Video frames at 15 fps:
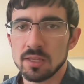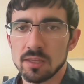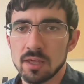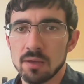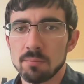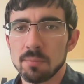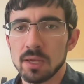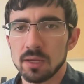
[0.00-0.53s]

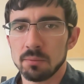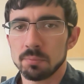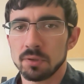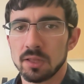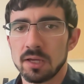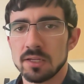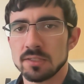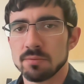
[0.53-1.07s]
that may
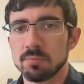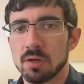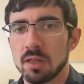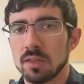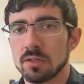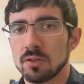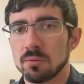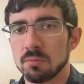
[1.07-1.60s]
apply to
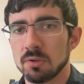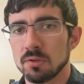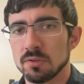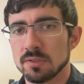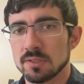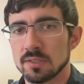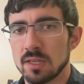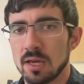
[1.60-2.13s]
polynomials